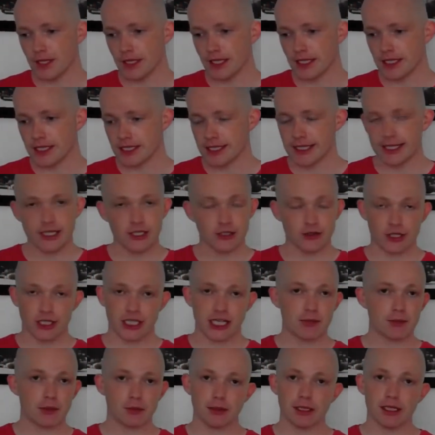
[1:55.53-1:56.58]
it's a dangerous
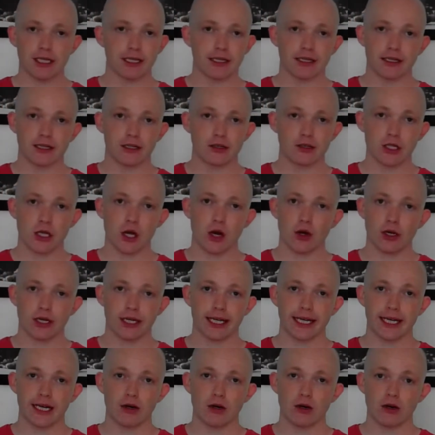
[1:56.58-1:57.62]
game to play. You know, it's hard to
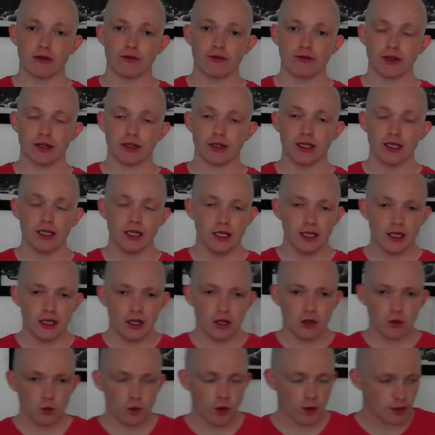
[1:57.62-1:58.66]
get out of. And
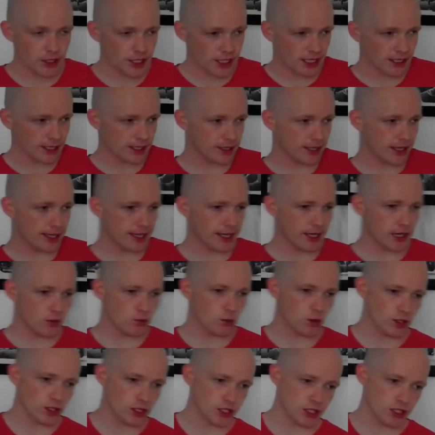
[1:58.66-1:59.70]
what we said to
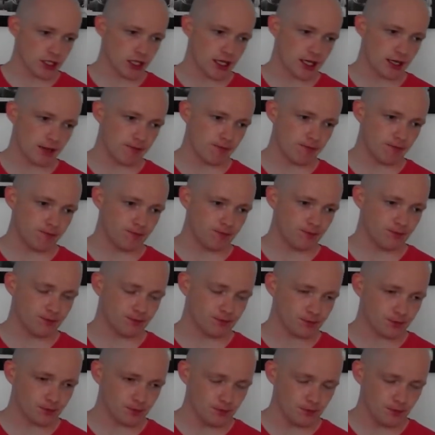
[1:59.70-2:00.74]
Diane was,
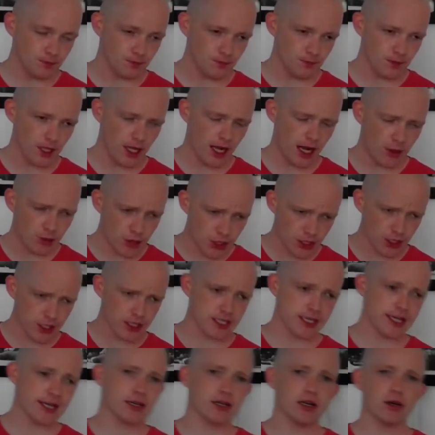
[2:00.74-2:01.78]
I was going
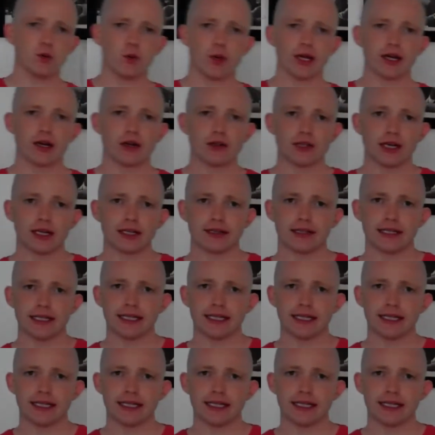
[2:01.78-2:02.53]
to take her weight on that